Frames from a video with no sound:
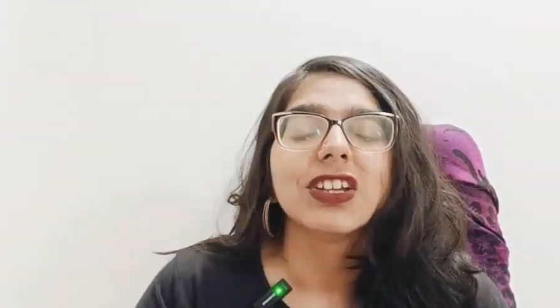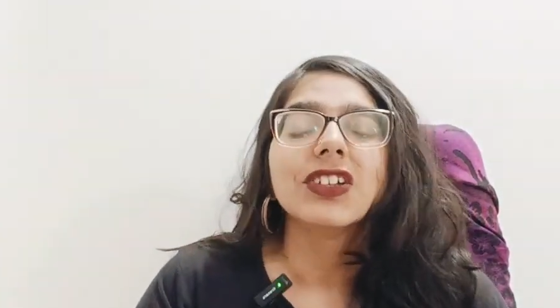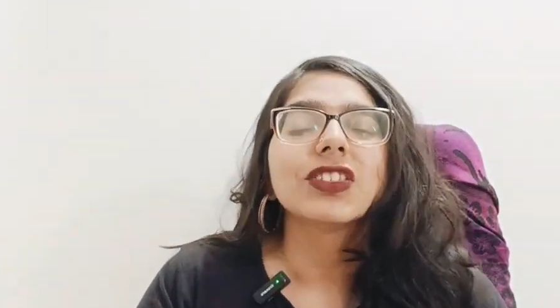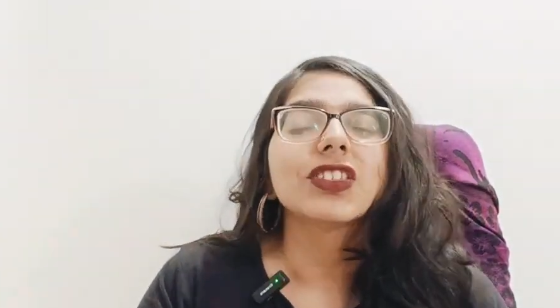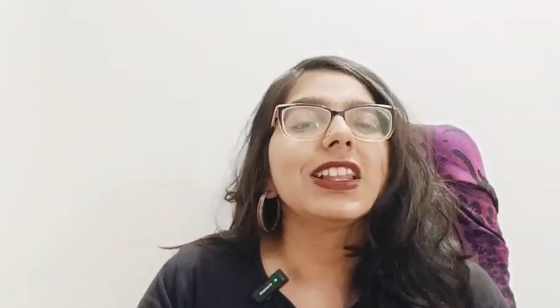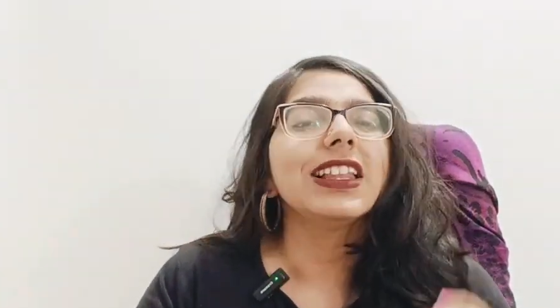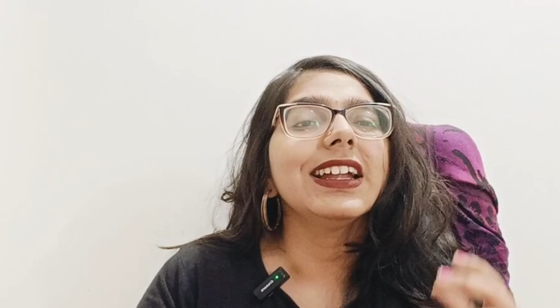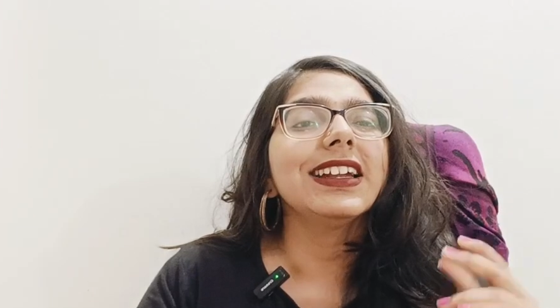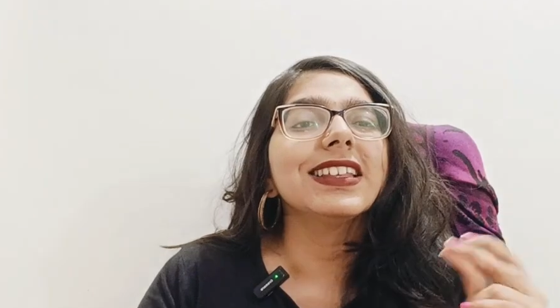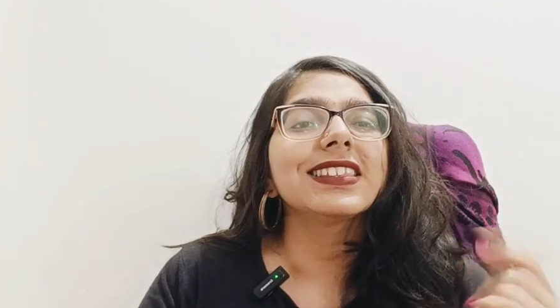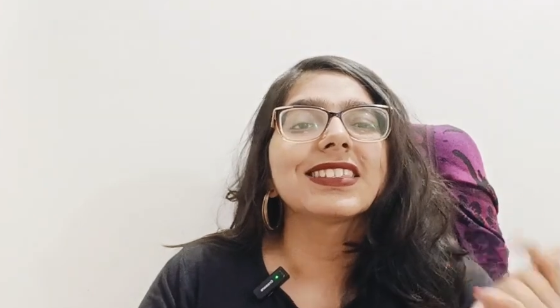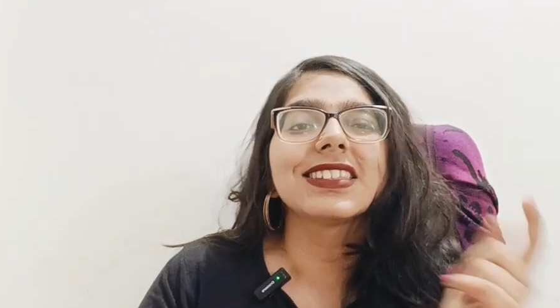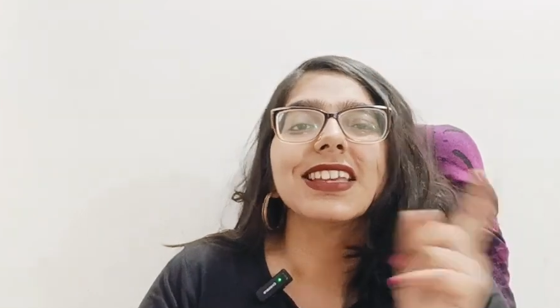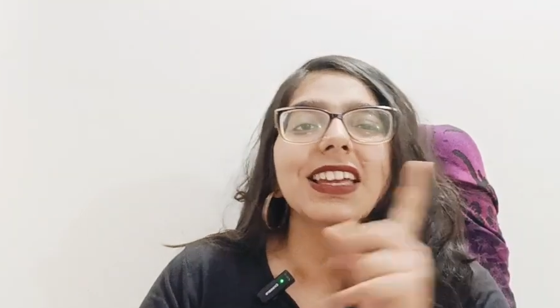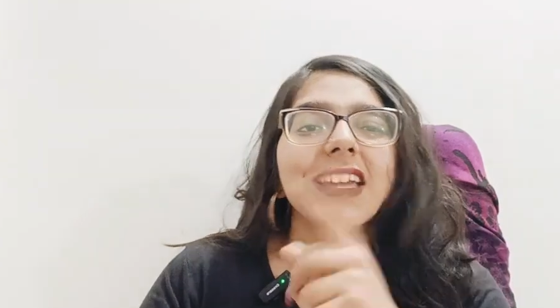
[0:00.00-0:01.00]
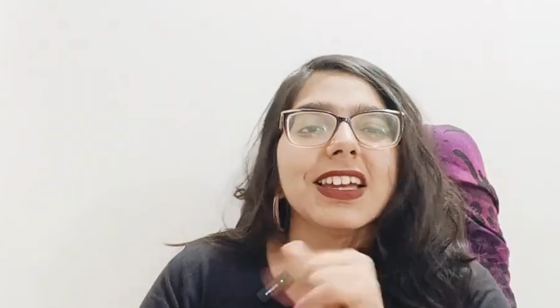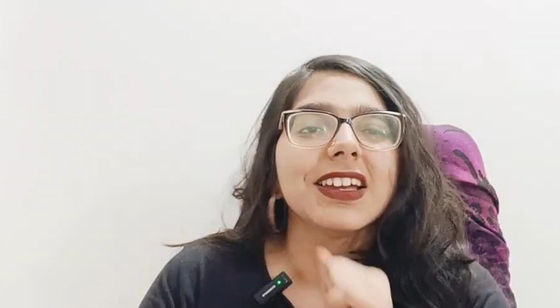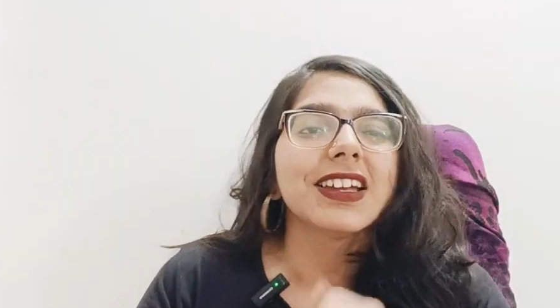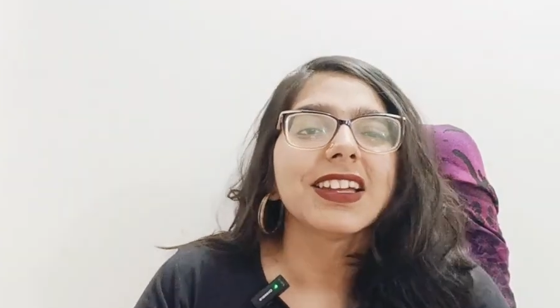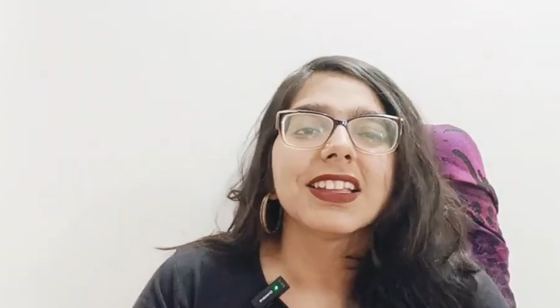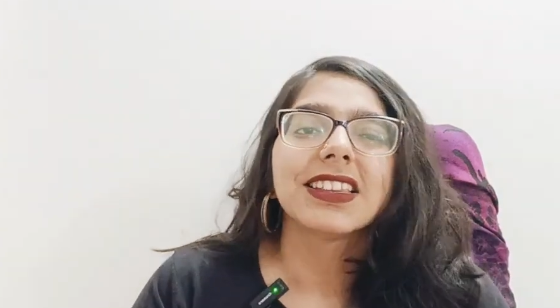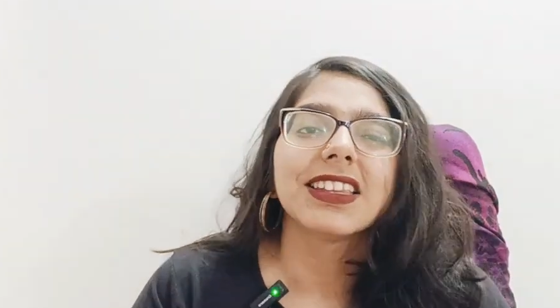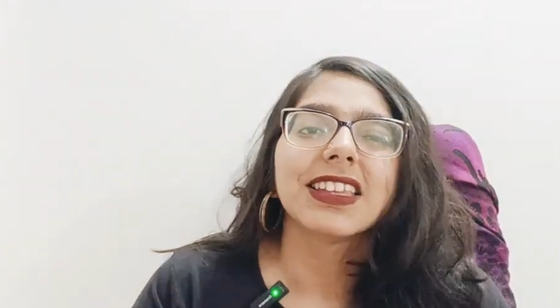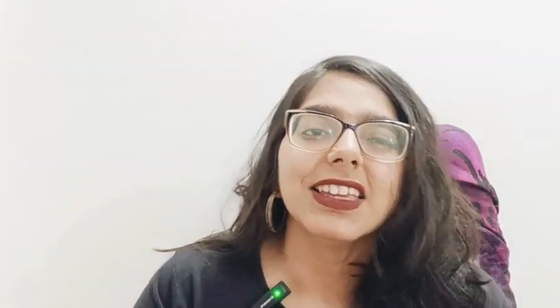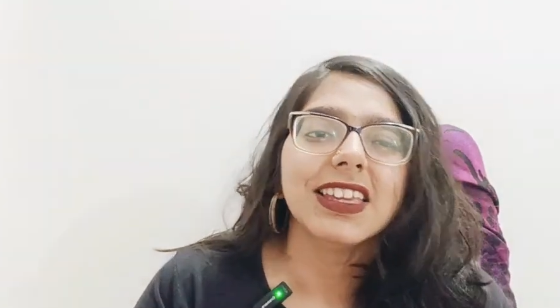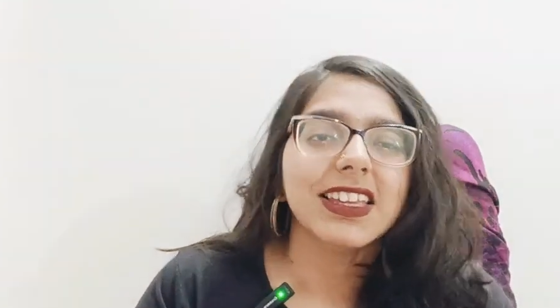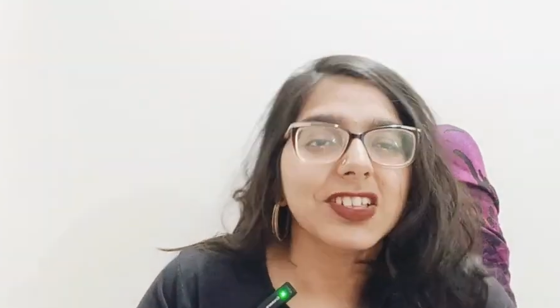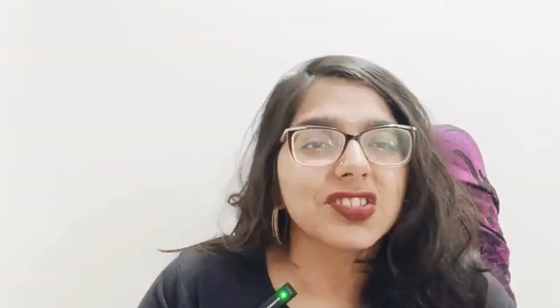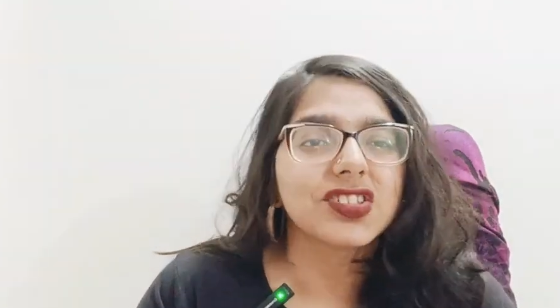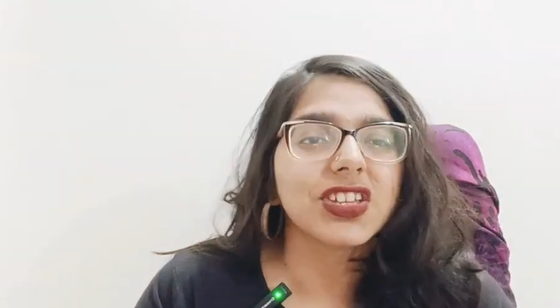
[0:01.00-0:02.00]
So let us see
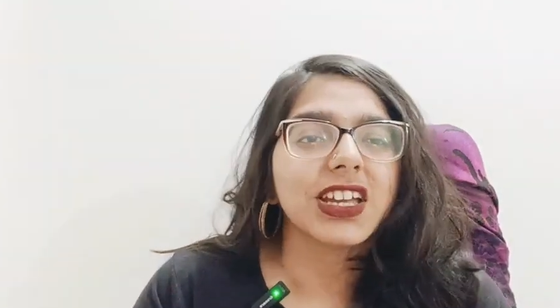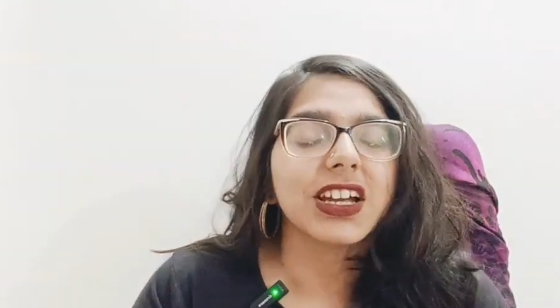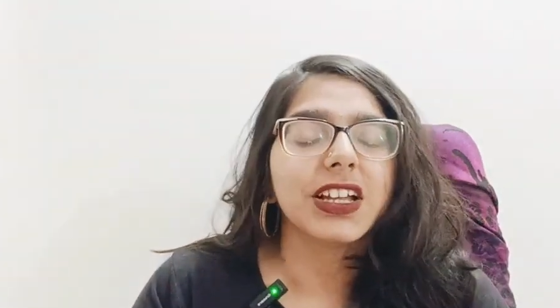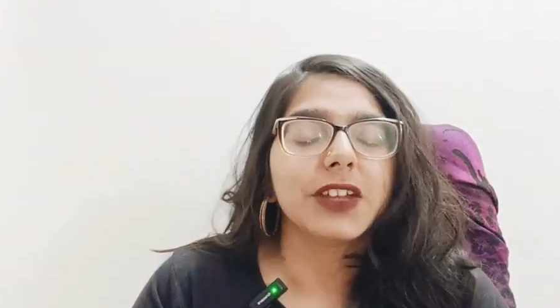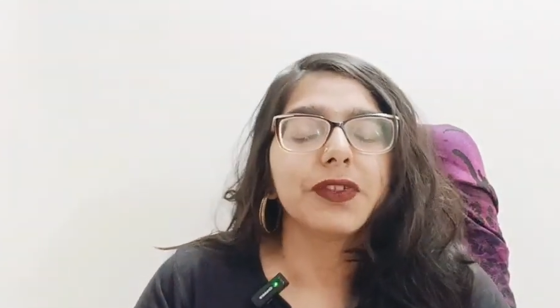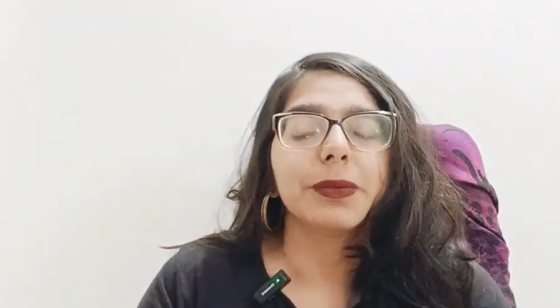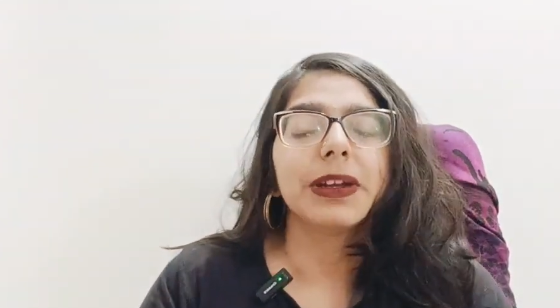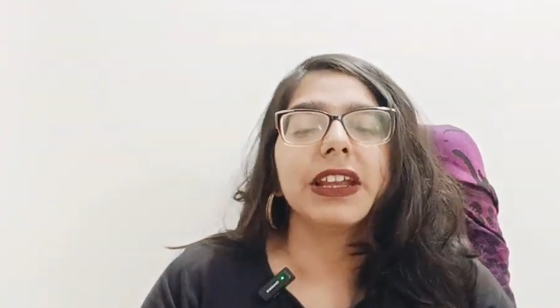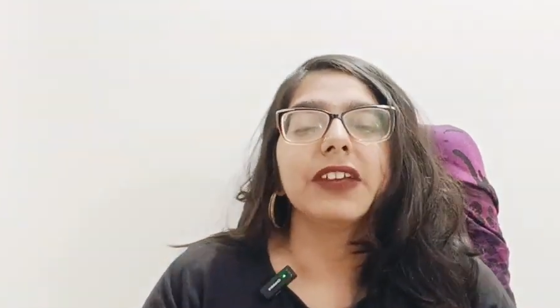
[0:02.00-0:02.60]
the J alphabet.